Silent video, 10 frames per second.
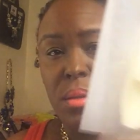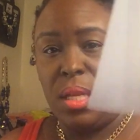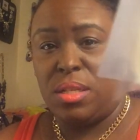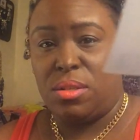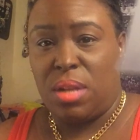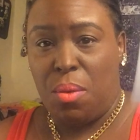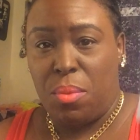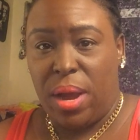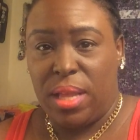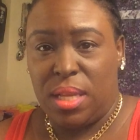These are
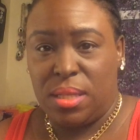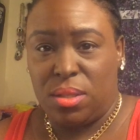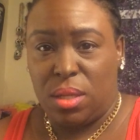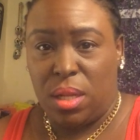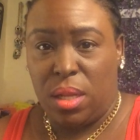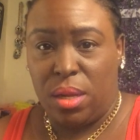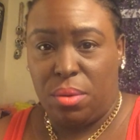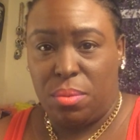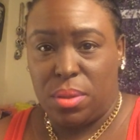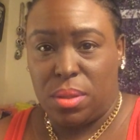not white. These are the
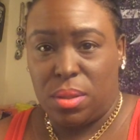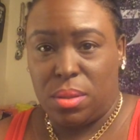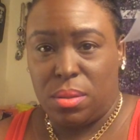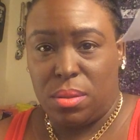clear ones.